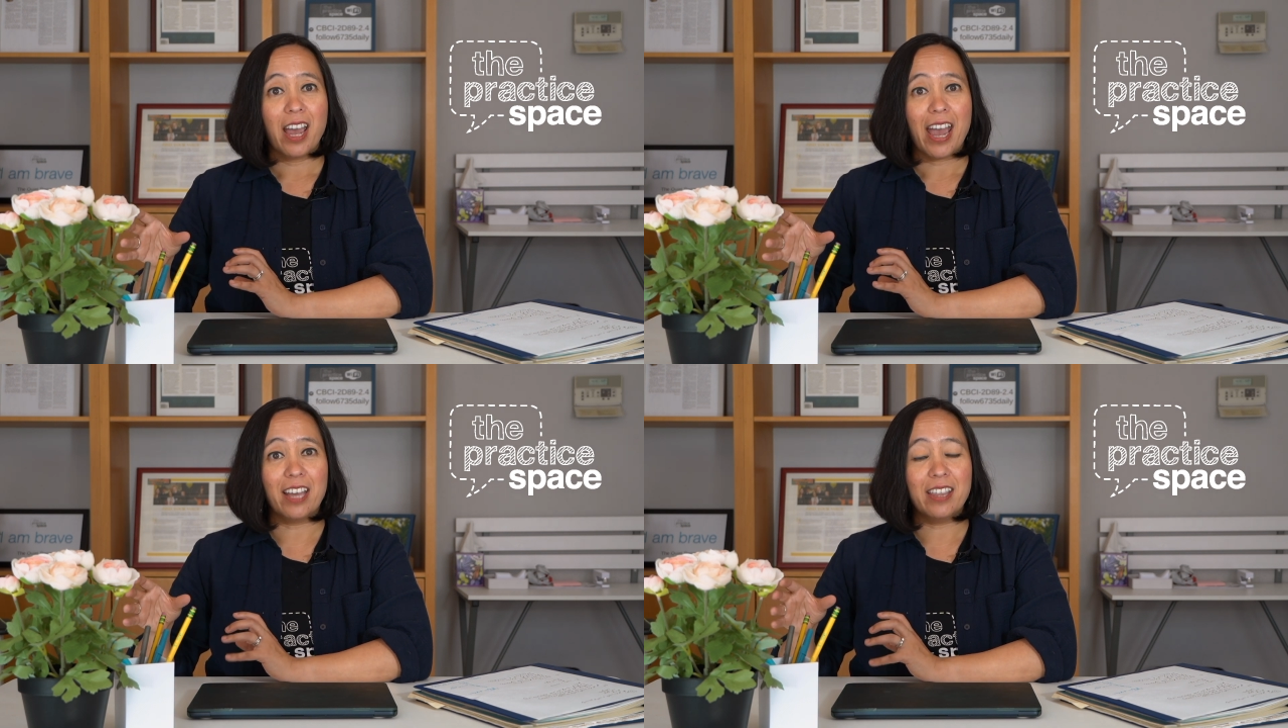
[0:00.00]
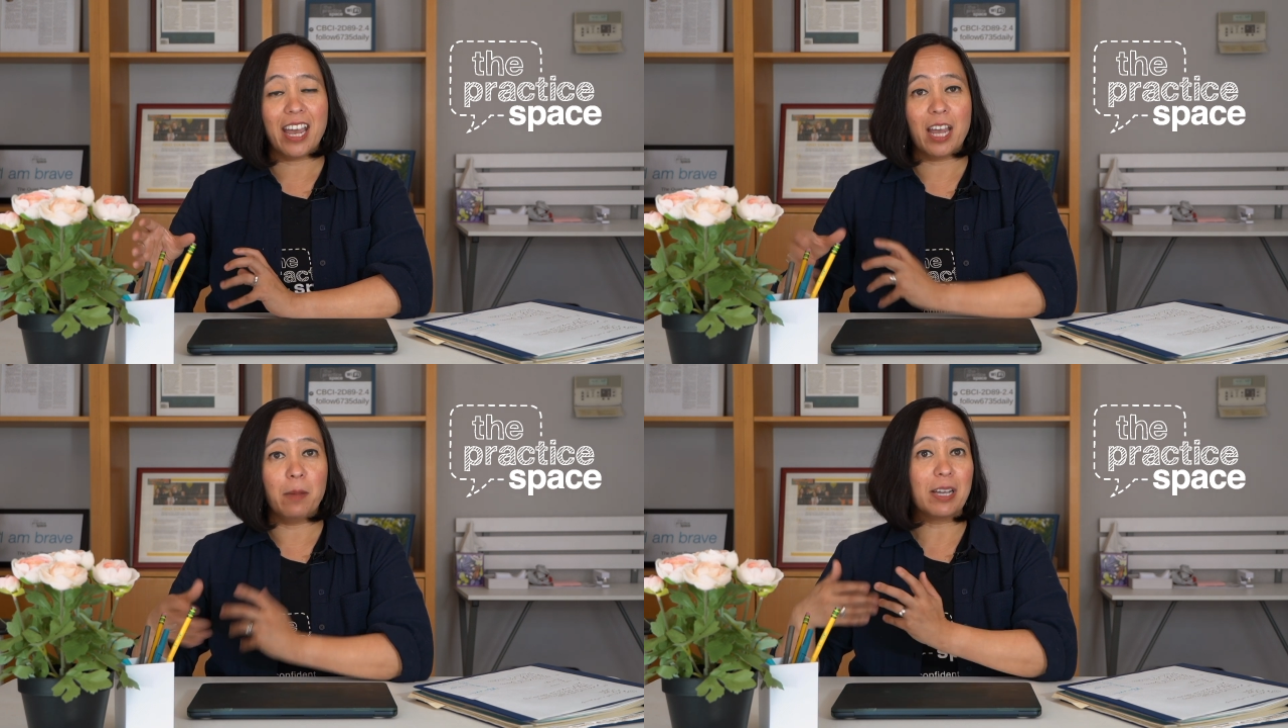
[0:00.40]
and
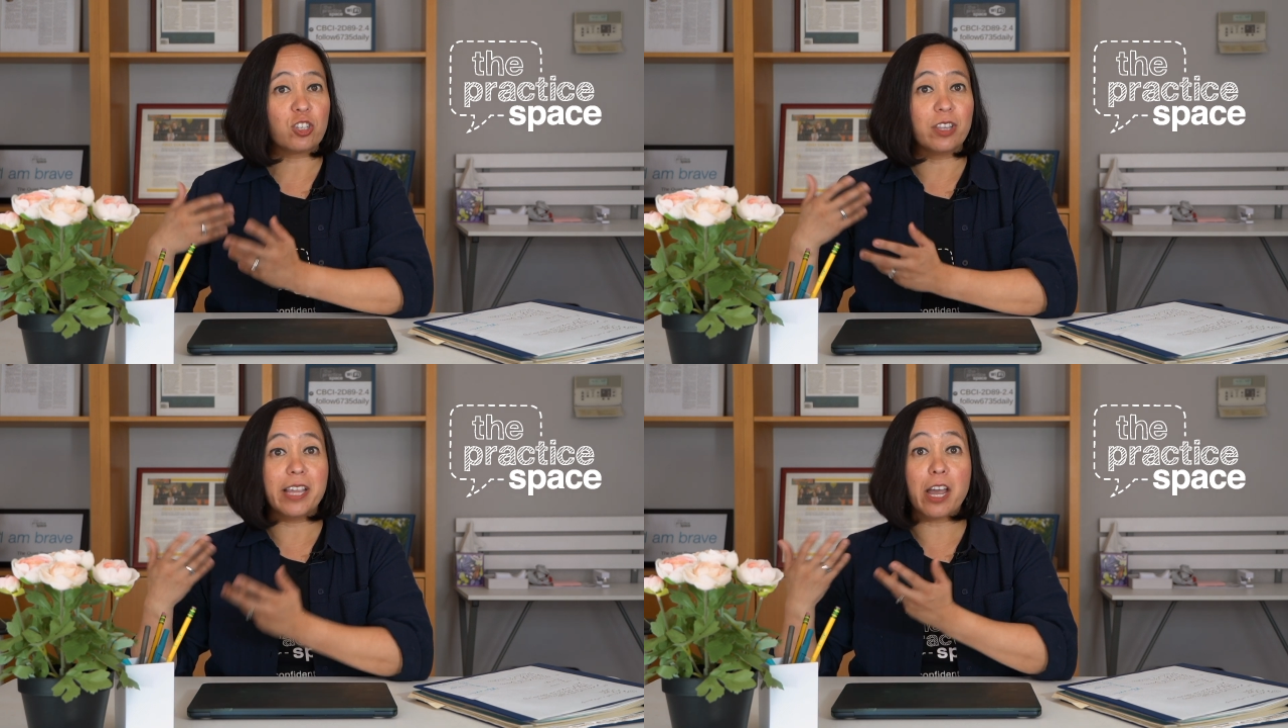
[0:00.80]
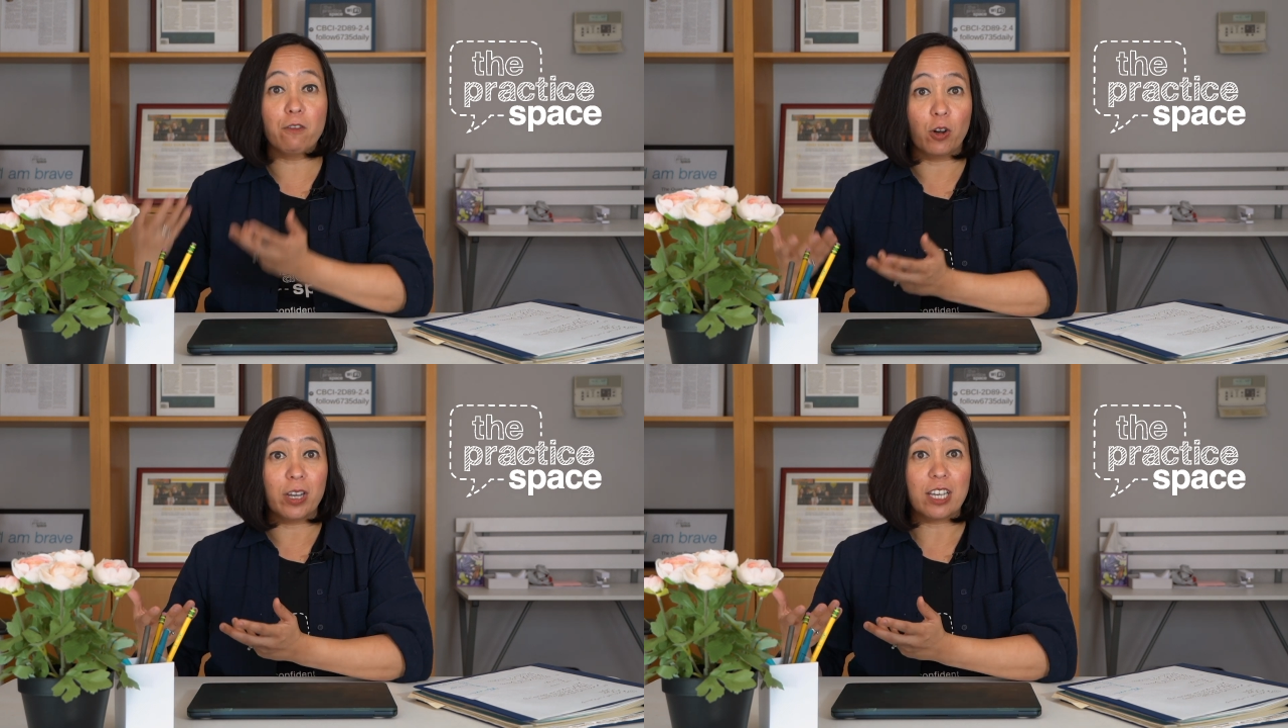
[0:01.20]
they mention their
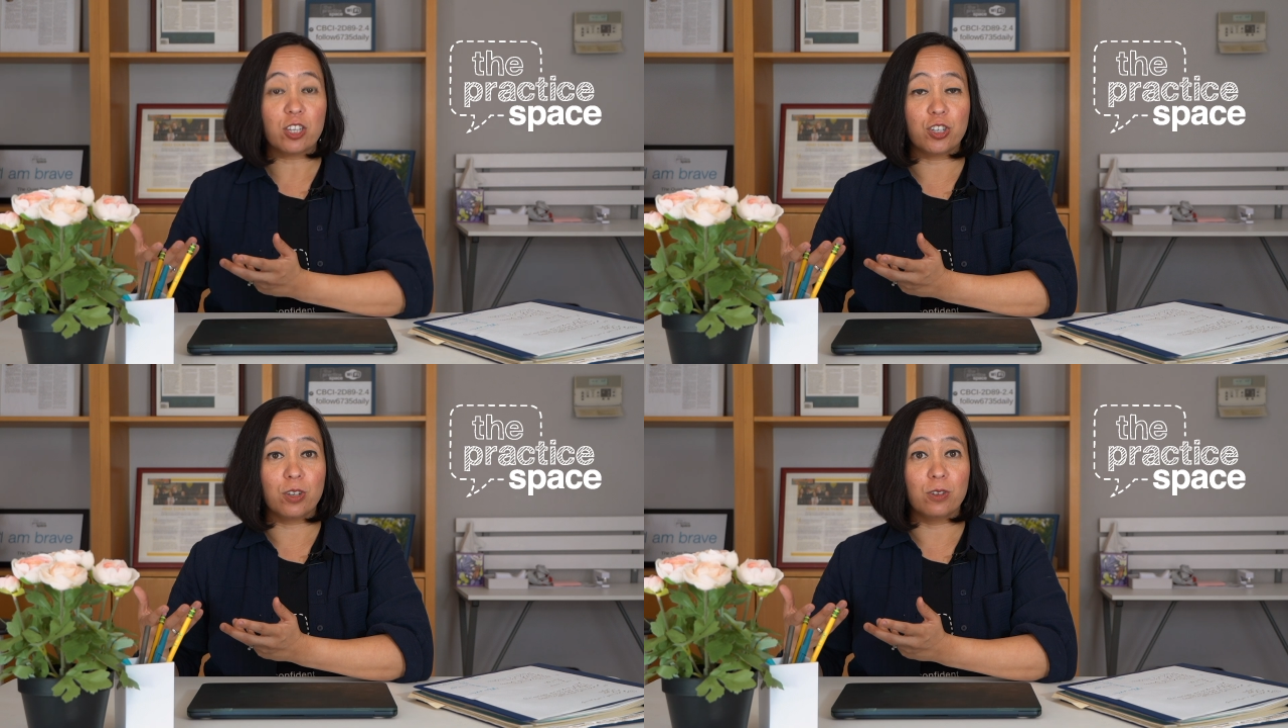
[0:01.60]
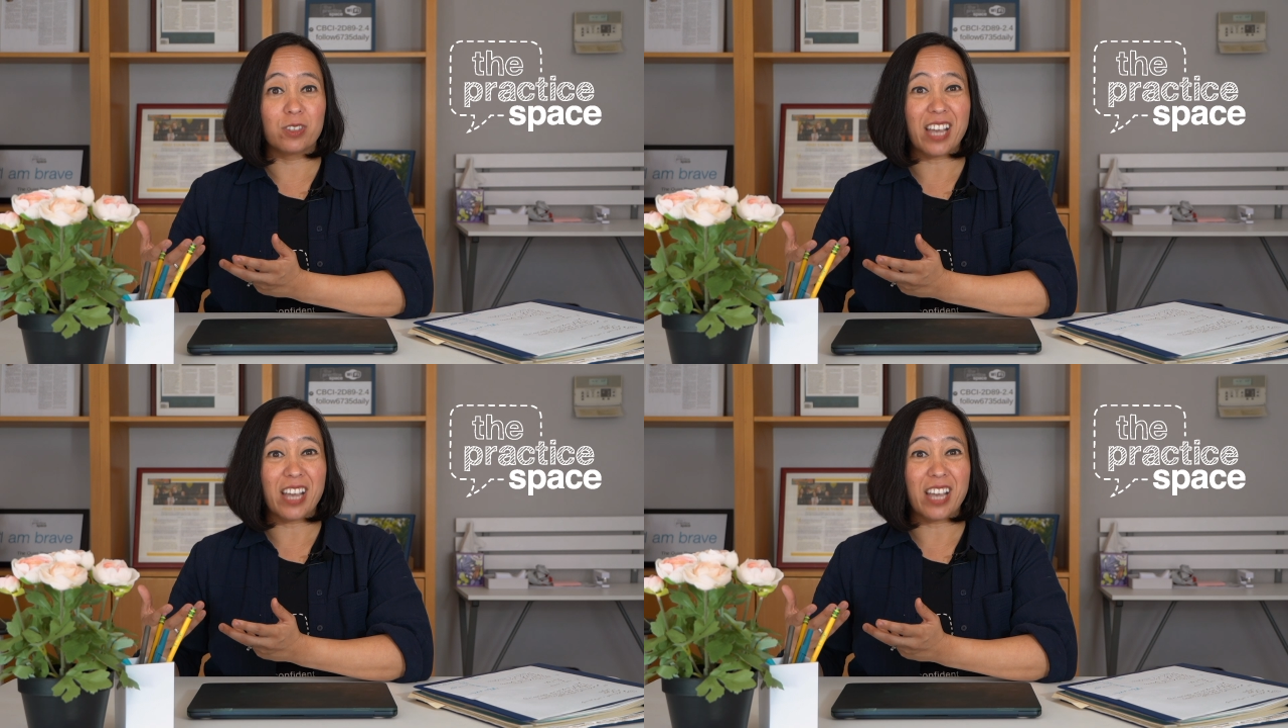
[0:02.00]
voting issues,